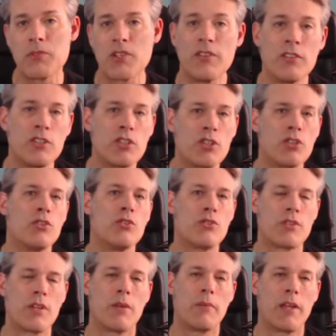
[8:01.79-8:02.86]
and then you can use
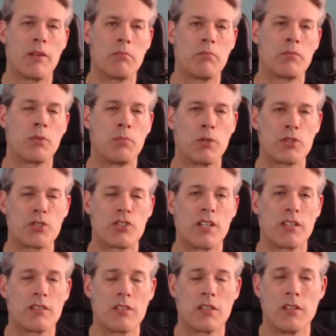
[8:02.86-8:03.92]
them and to purchase
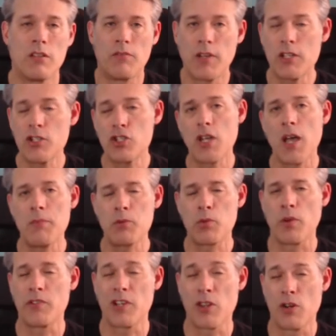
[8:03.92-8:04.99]
things in the event shops. We
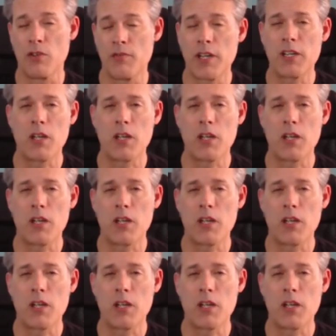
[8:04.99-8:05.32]
have another event